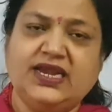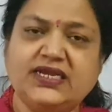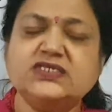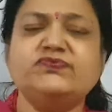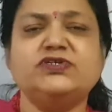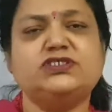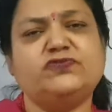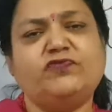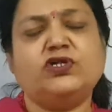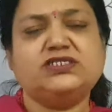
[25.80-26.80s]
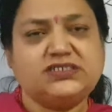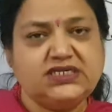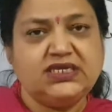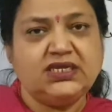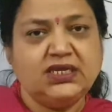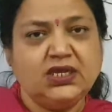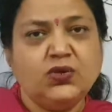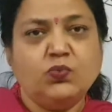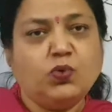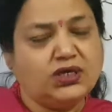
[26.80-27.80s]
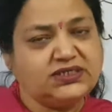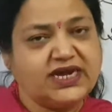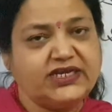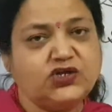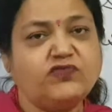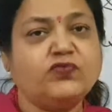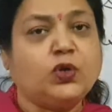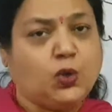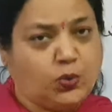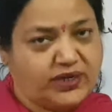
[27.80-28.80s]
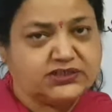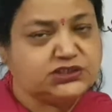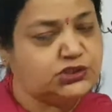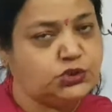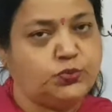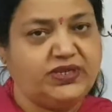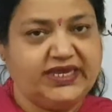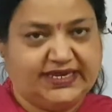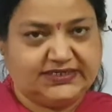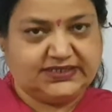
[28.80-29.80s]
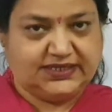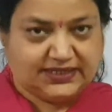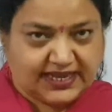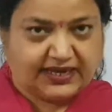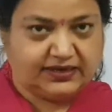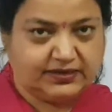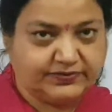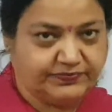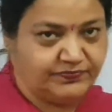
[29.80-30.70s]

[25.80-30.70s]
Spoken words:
Let us first of all see what kind of question do we get in that.